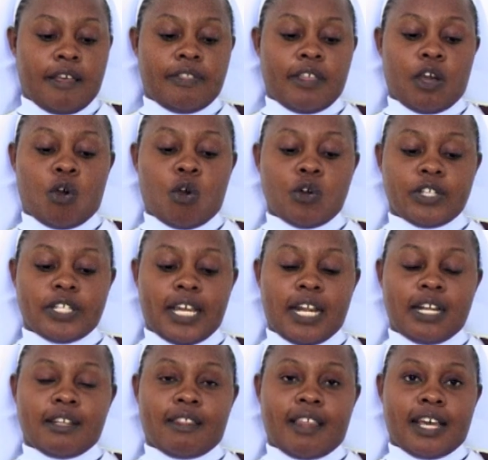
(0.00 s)
The court
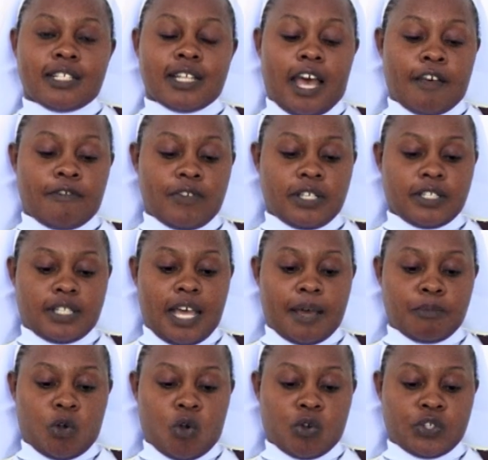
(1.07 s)
held that a fixed
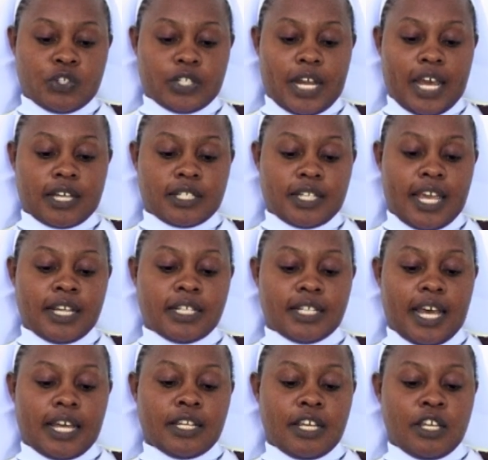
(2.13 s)
term contract
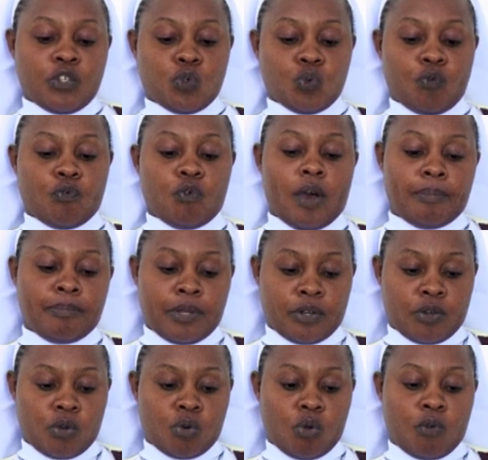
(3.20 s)
entered into for a
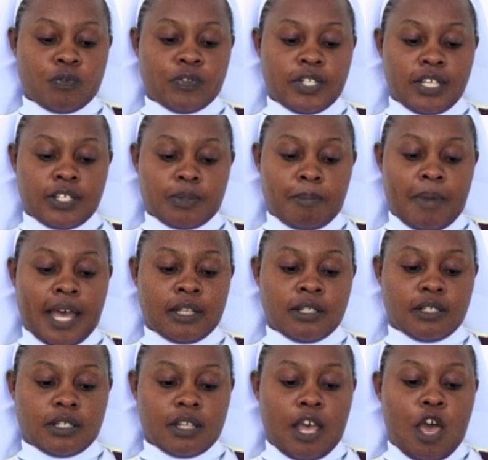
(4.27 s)
period of 6
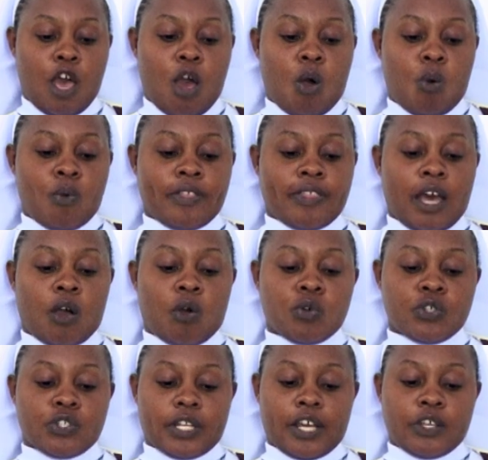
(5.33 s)
months with a
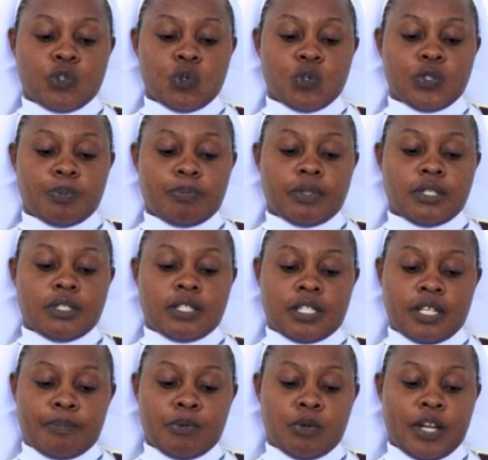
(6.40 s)
contractual
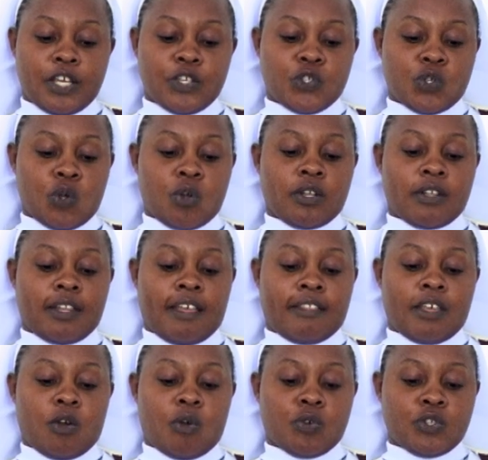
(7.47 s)
stipulation that
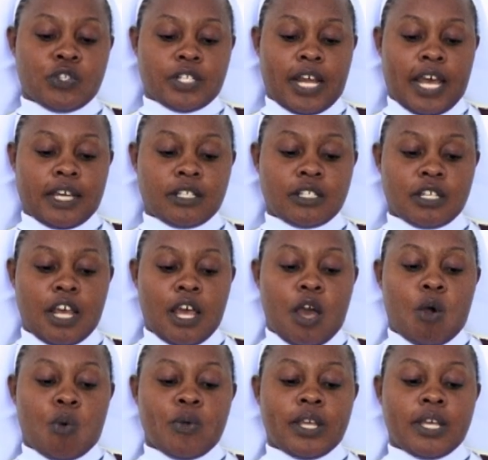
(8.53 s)
the contract
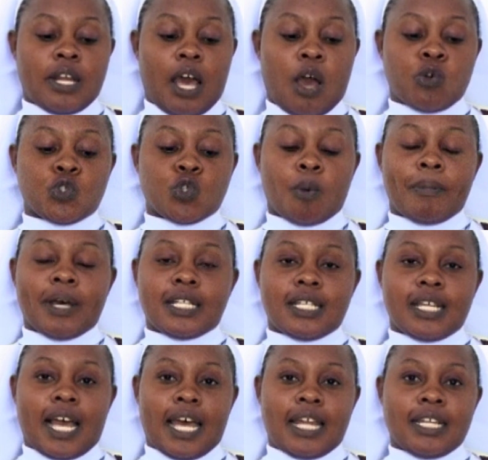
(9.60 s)
will
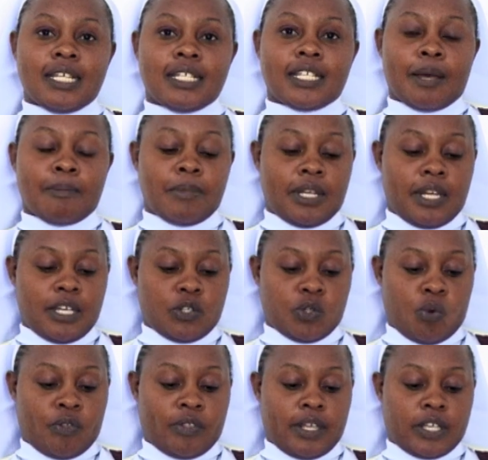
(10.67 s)
automatically terminate
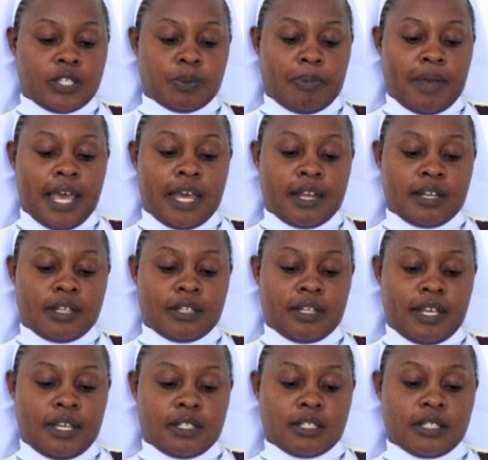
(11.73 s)
on the expiring
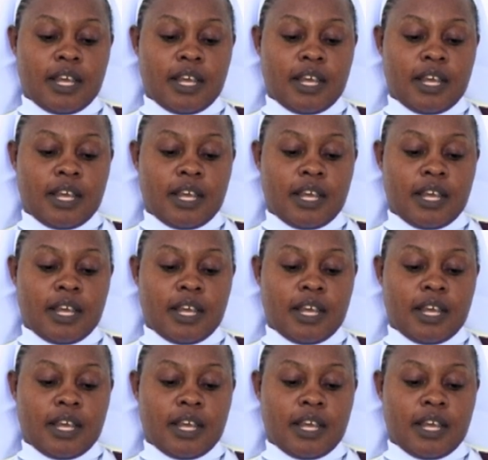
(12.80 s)
date.